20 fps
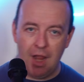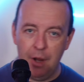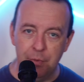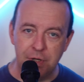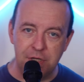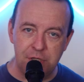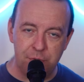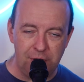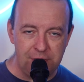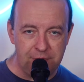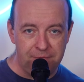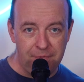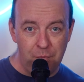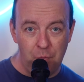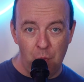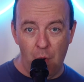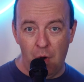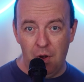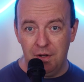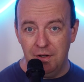we switch from
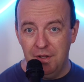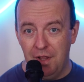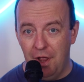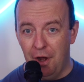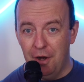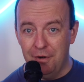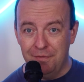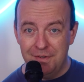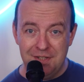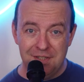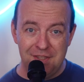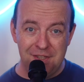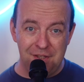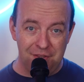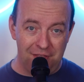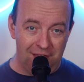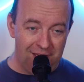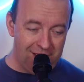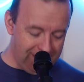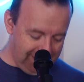one over to the
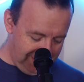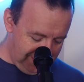other.